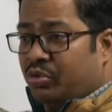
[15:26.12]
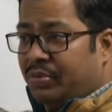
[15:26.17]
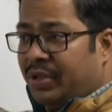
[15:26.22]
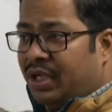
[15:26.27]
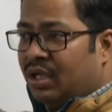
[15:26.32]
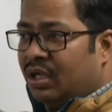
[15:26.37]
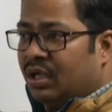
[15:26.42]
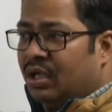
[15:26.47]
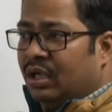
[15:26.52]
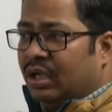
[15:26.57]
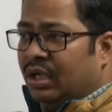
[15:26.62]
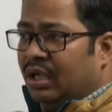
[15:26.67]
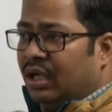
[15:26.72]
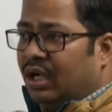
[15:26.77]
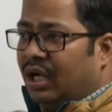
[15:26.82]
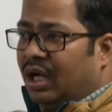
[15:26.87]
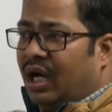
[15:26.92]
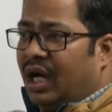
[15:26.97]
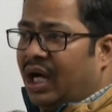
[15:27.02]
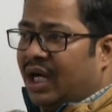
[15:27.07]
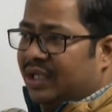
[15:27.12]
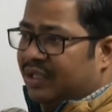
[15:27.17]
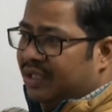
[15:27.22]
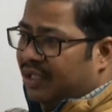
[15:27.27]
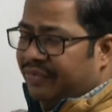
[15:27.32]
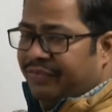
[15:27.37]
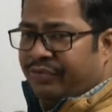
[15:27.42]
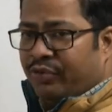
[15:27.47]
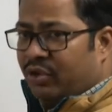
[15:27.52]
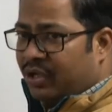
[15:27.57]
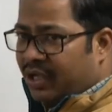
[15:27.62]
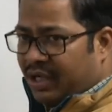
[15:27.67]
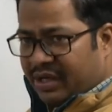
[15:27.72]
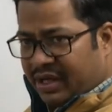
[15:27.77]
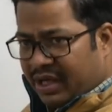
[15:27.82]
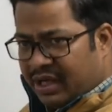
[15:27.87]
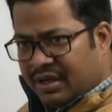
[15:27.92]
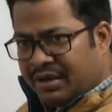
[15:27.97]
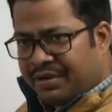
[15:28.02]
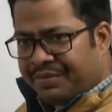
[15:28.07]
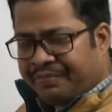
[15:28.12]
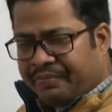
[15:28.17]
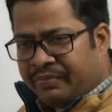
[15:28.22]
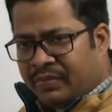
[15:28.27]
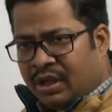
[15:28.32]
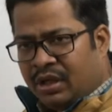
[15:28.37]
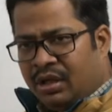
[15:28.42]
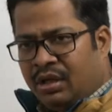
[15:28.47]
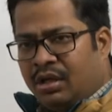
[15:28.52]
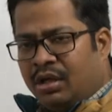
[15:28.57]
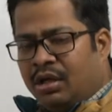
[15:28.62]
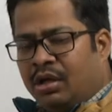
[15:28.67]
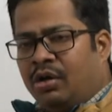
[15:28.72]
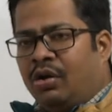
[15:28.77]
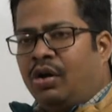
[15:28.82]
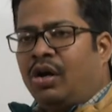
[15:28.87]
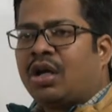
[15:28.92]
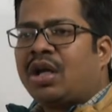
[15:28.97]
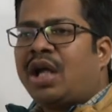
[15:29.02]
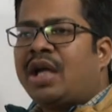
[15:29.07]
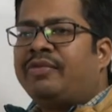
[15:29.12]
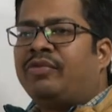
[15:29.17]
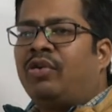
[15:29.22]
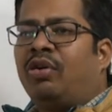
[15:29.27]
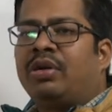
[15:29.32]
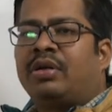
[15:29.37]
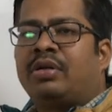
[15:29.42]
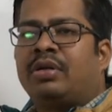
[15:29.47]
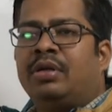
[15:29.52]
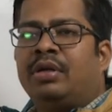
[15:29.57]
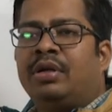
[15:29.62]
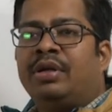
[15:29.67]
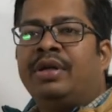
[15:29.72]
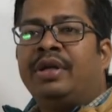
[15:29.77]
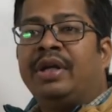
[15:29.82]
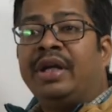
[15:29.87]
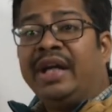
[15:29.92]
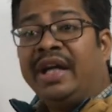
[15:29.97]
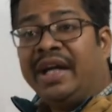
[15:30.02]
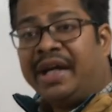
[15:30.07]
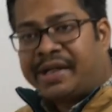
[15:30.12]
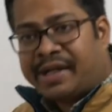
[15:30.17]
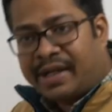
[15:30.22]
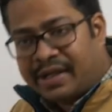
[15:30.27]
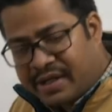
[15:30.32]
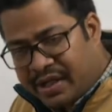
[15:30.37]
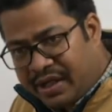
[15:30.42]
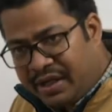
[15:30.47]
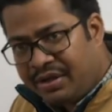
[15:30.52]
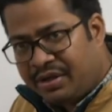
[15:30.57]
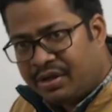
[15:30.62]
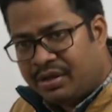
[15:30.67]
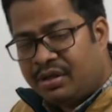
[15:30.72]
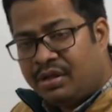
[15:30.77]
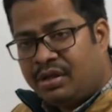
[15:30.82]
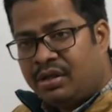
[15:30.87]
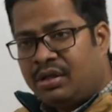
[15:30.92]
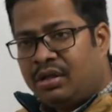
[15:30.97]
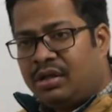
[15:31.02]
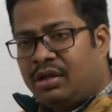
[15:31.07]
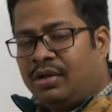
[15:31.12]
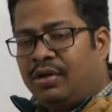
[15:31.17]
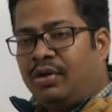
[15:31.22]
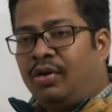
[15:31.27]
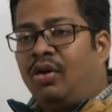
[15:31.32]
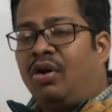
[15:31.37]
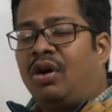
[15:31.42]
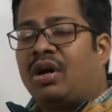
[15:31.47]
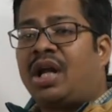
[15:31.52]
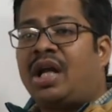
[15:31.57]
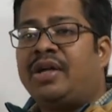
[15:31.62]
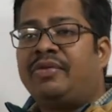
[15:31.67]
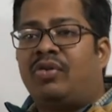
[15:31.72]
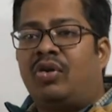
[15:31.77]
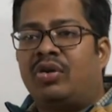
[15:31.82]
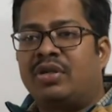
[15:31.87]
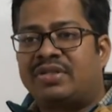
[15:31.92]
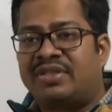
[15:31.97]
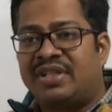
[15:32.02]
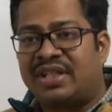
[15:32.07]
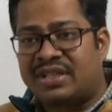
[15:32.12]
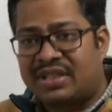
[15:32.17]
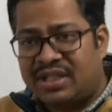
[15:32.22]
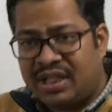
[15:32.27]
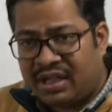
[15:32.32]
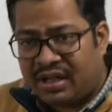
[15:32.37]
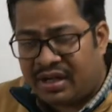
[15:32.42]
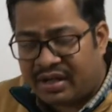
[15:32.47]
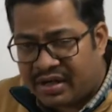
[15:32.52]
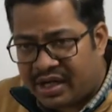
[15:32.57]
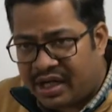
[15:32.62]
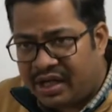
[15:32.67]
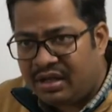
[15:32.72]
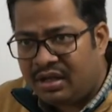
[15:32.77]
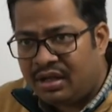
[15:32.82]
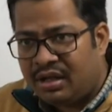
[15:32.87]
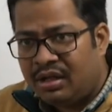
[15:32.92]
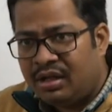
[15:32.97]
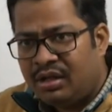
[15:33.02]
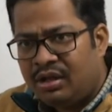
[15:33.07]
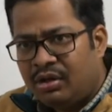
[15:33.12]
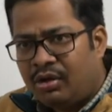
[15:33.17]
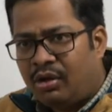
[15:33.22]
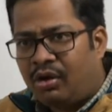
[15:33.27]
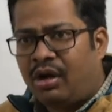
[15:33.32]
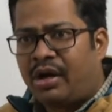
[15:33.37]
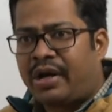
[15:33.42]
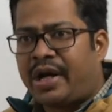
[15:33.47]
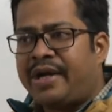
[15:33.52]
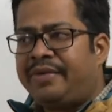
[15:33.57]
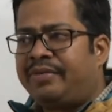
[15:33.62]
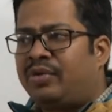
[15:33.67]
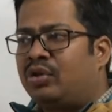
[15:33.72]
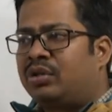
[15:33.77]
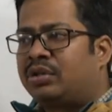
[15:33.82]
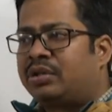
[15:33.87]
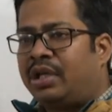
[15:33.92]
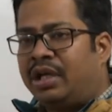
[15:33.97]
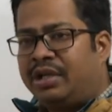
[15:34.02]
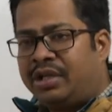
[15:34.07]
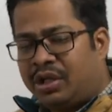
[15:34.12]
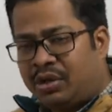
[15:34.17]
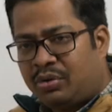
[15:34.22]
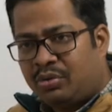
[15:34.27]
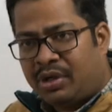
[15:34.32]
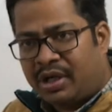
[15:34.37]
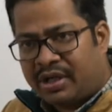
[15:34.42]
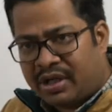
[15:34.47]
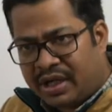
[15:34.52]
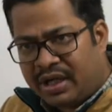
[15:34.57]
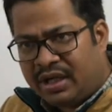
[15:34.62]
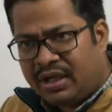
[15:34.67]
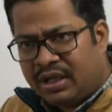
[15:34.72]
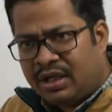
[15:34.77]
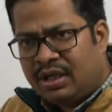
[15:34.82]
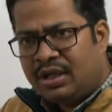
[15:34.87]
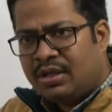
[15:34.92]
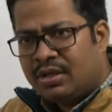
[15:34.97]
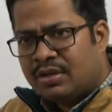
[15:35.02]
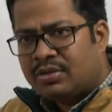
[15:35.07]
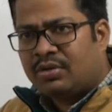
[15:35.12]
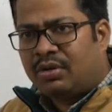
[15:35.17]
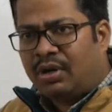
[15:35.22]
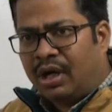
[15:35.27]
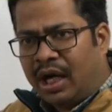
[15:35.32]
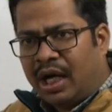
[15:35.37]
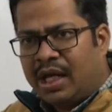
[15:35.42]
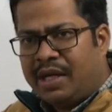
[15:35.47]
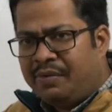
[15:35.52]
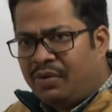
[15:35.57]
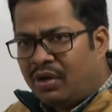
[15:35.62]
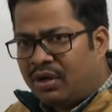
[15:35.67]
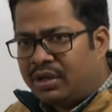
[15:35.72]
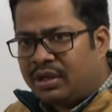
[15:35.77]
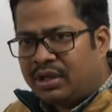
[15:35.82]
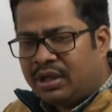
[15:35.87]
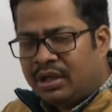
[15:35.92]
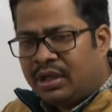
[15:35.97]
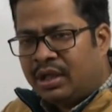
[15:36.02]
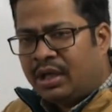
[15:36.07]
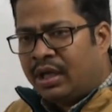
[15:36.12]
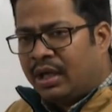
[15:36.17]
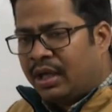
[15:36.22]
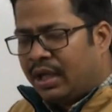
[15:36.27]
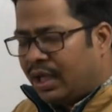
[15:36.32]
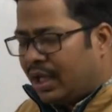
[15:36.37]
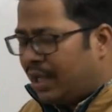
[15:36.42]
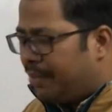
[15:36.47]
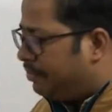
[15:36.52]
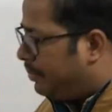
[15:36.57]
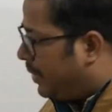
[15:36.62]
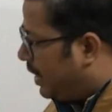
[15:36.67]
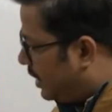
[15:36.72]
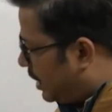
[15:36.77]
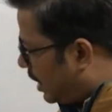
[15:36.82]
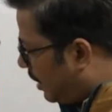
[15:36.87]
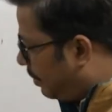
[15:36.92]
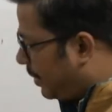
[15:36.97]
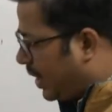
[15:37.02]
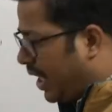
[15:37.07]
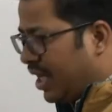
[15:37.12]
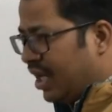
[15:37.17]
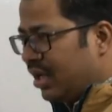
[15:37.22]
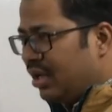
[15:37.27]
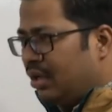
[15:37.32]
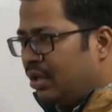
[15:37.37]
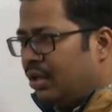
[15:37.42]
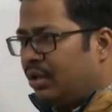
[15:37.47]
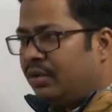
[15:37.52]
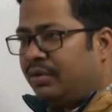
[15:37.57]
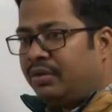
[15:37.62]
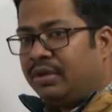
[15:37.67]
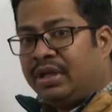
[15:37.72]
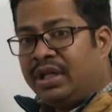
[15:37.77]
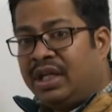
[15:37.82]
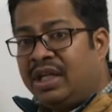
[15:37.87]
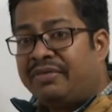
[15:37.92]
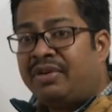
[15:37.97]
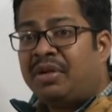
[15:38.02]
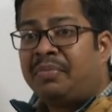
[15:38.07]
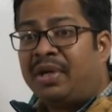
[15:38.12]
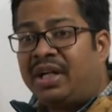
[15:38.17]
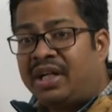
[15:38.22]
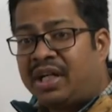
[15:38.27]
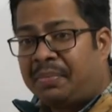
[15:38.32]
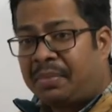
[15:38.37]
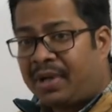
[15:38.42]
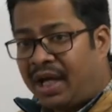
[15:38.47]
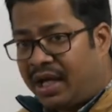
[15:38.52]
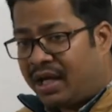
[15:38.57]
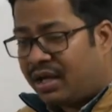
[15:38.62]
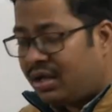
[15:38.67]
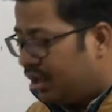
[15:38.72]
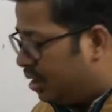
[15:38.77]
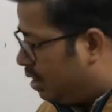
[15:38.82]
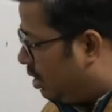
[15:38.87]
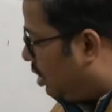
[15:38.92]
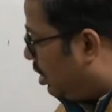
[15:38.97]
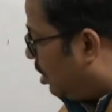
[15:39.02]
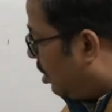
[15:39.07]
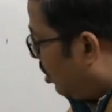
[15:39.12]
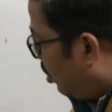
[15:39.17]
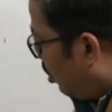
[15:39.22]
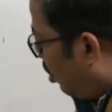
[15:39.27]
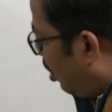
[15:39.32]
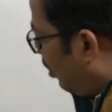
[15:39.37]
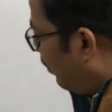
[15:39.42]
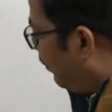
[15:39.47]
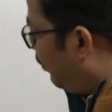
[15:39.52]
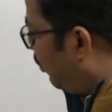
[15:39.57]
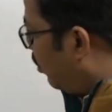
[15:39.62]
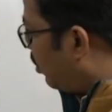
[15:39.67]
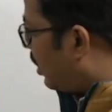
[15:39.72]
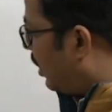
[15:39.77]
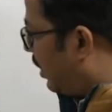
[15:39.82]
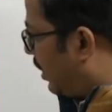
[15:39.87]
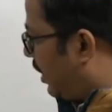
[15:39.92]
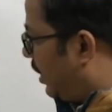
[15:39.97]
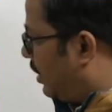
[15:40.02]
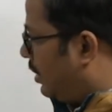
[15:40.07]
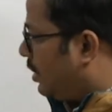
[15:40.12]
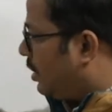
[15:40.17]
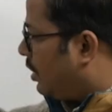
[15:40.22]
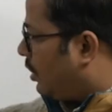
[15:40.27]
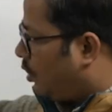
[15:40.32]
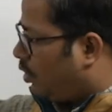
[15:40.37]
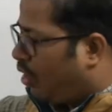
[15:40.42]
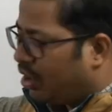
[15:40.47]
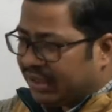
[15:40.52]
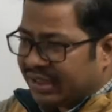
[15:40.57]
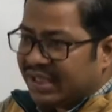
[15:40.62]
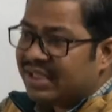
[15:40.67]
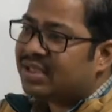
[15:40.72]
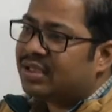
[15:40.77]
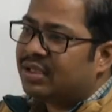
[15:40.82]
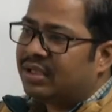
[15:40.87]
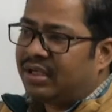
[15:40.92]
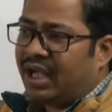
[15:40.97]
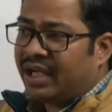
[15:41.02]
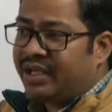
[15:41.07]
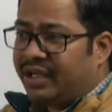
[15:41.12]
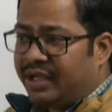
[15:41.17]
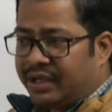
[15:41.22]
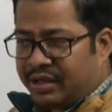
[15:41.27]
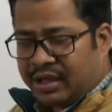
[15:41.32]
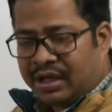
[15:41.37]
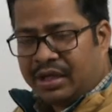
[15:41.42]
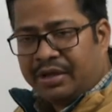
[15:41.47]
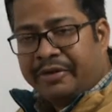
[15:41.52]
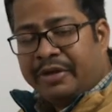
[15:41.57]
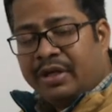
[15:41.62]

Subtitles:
be either 400, or I want 800, or I want 1600, or I want 3200. So I want a multiplier, even multiplier of 400, not this 980,